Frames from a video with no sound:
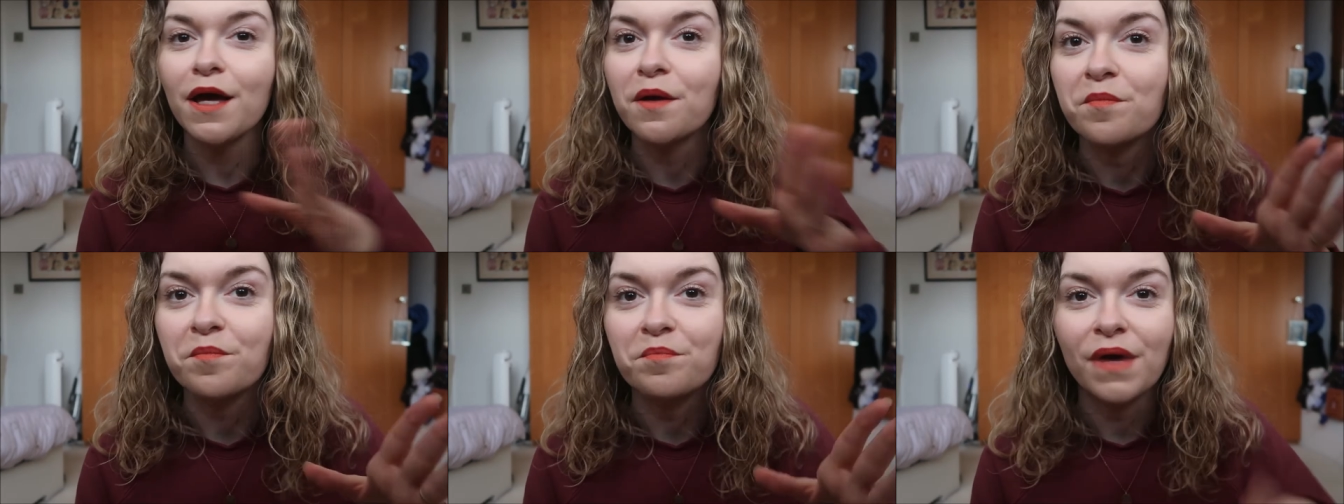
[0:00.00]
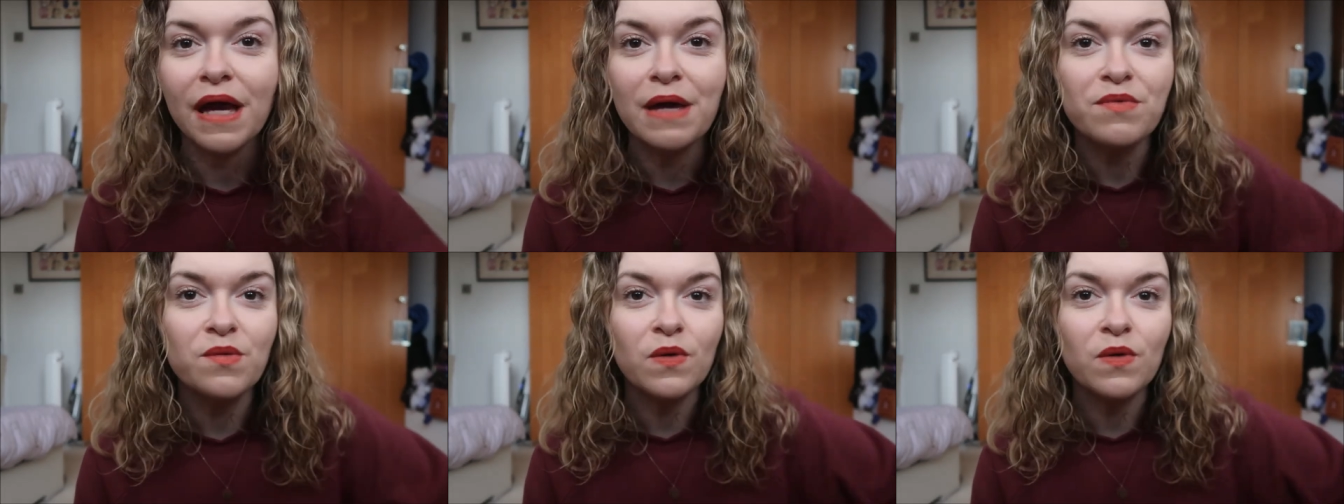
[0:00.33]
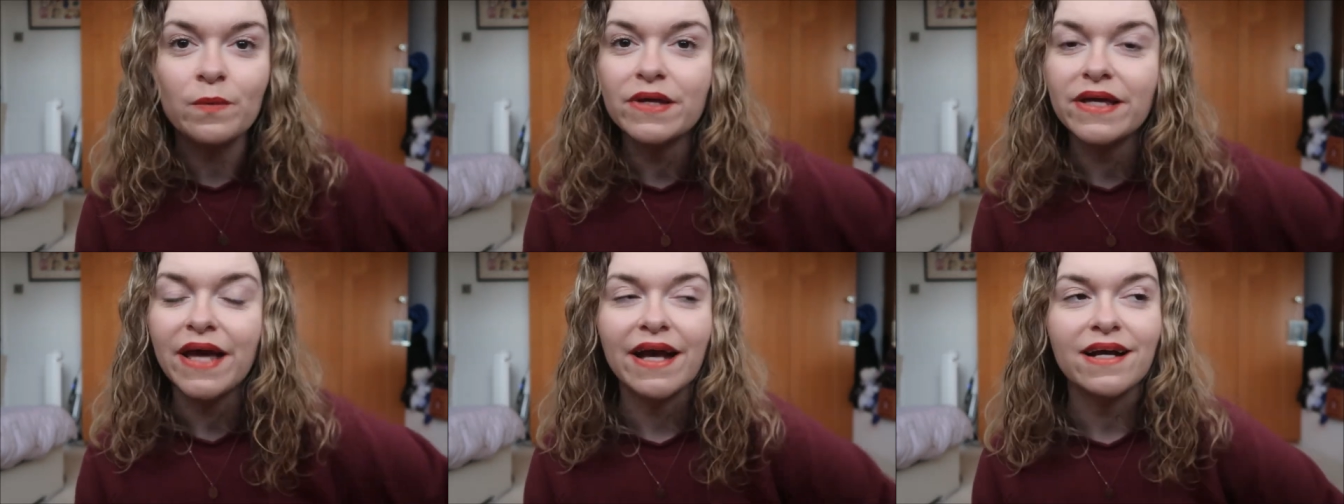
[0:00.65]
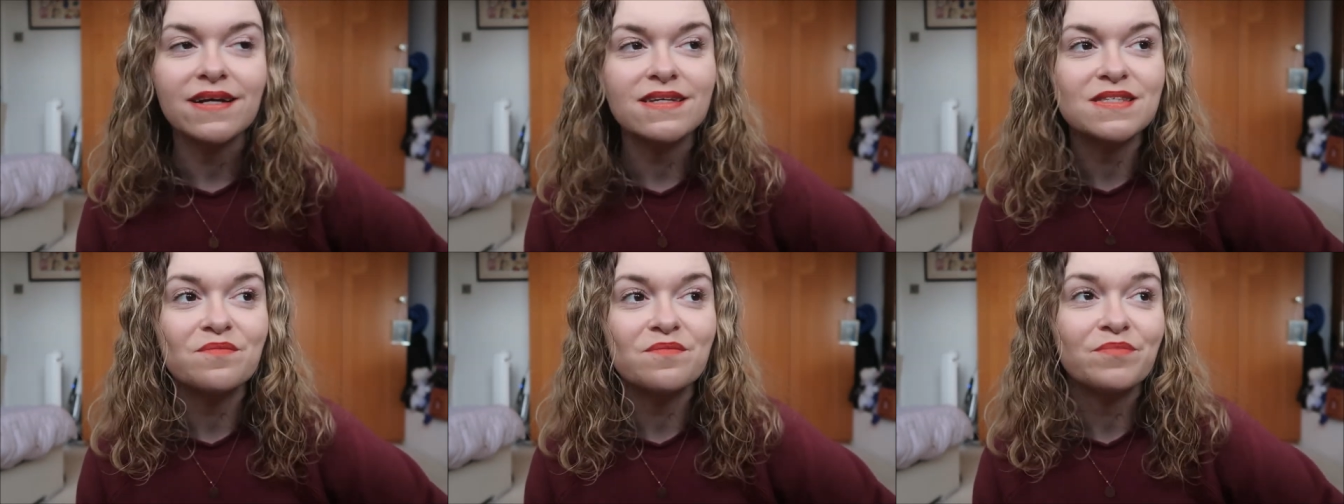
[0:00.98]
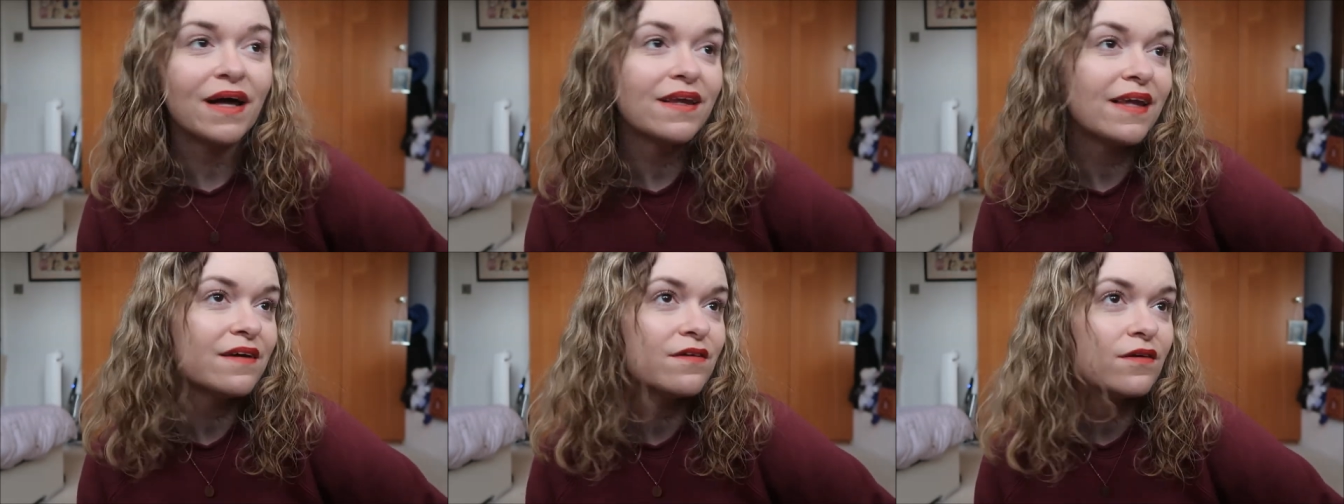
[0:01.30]
Yeah, maybe we'll be getting some
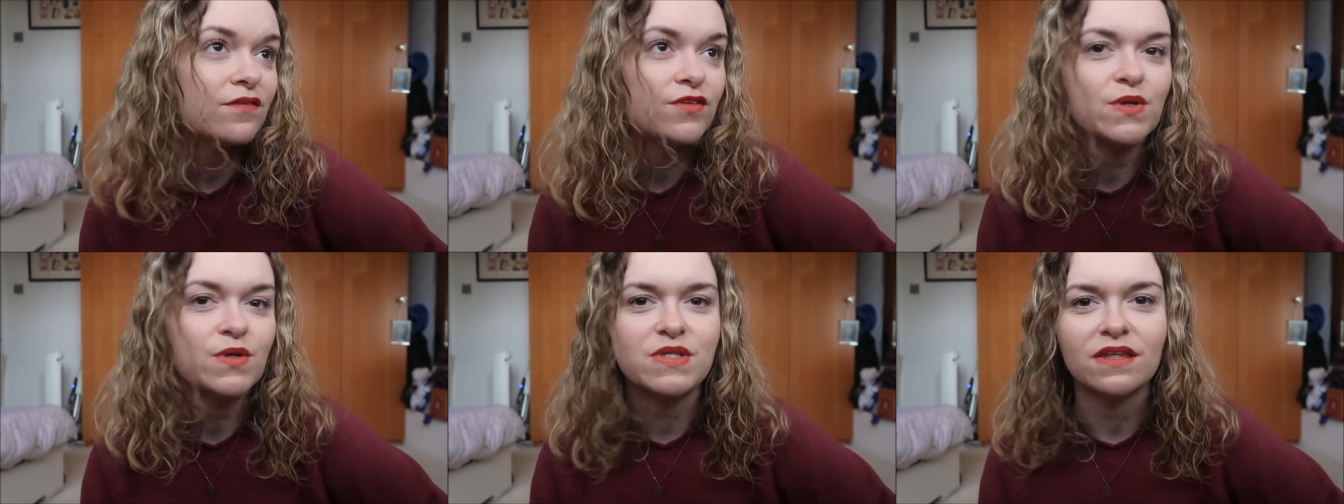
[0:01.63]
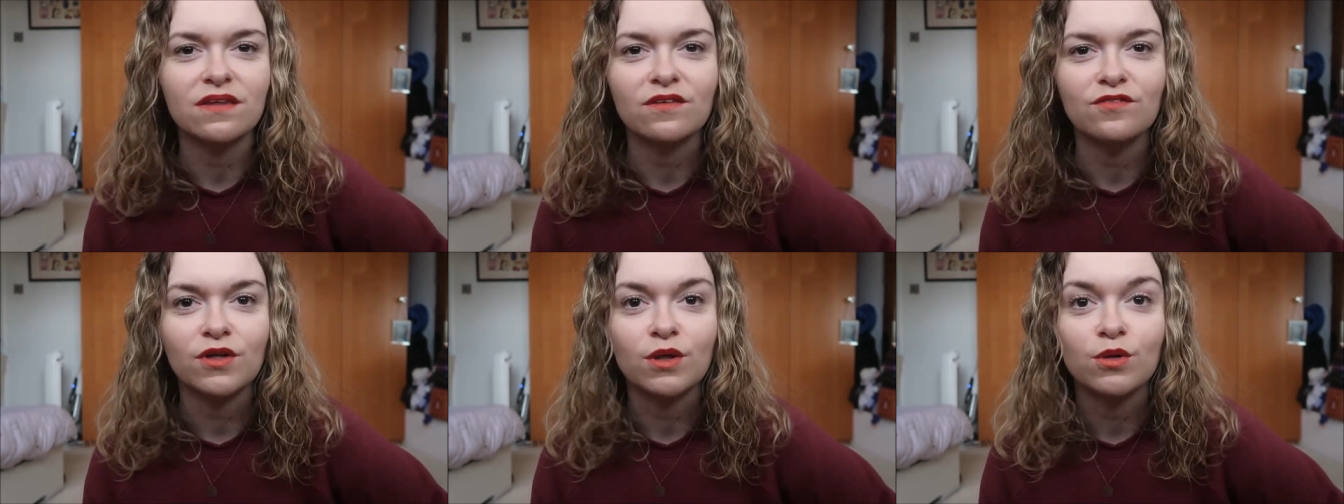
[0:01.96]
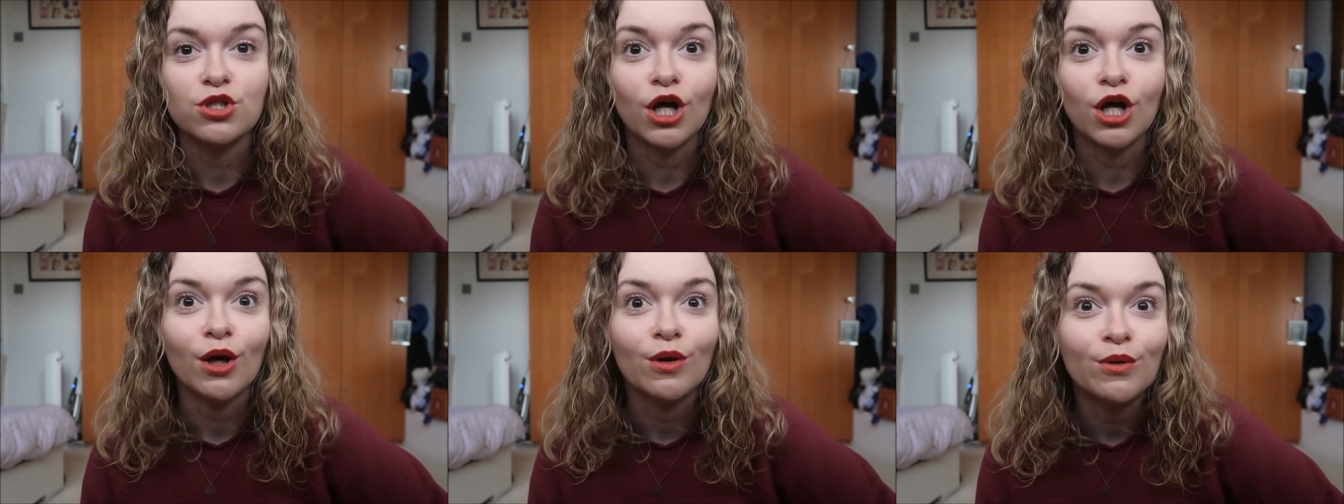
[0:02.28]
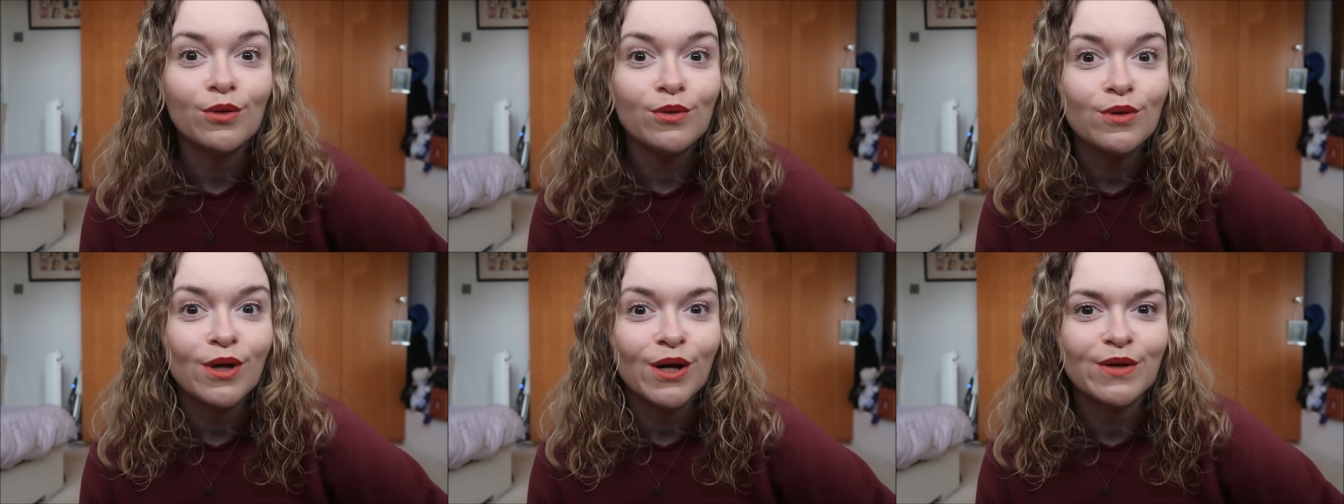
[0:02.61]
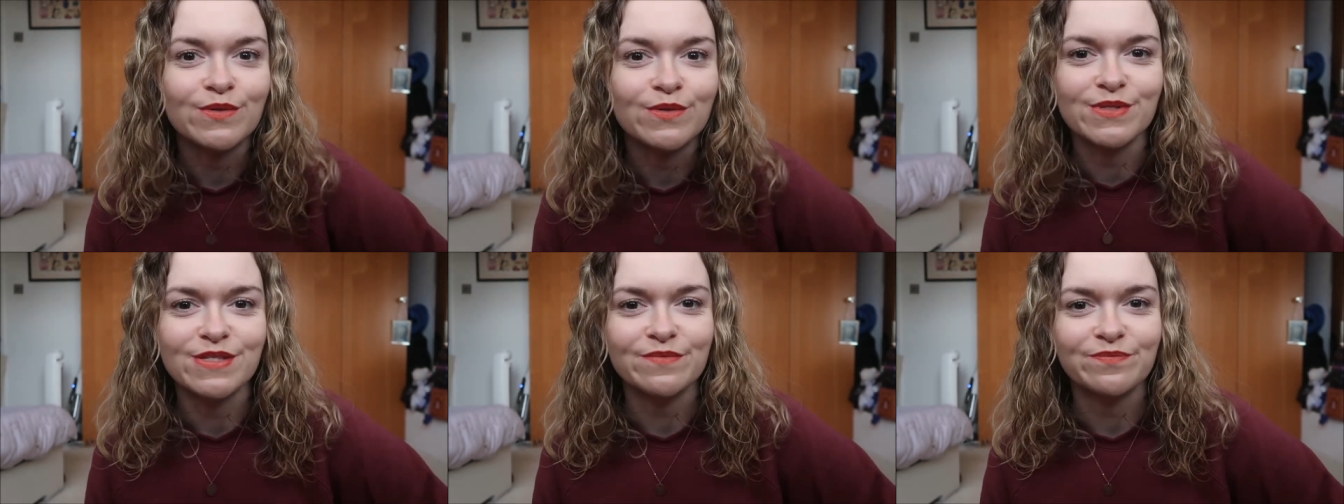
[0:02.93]
ballet reviews in the future, who
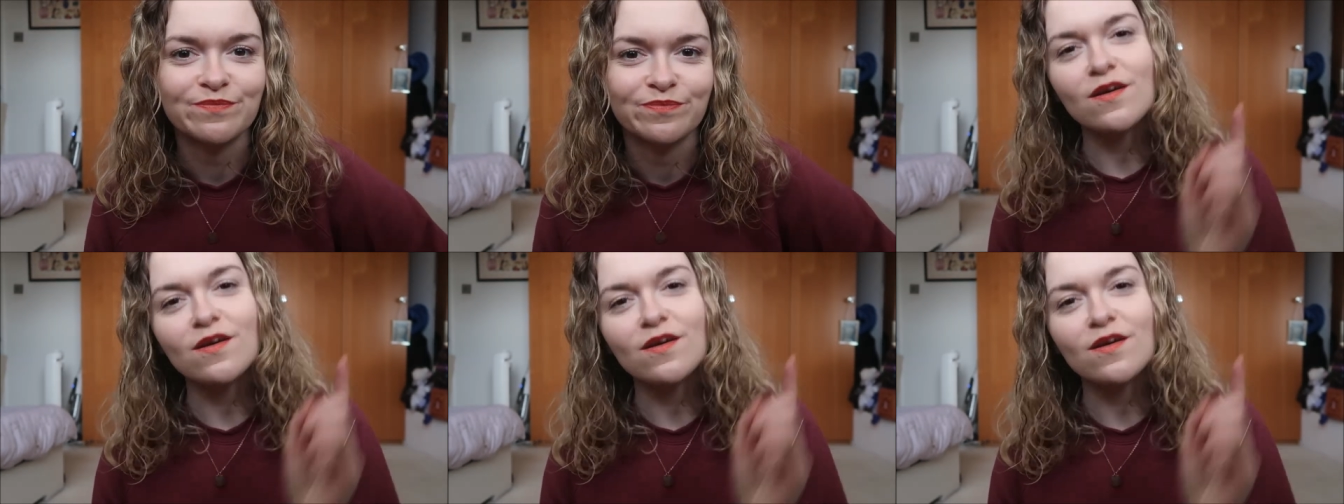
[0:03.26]
knows.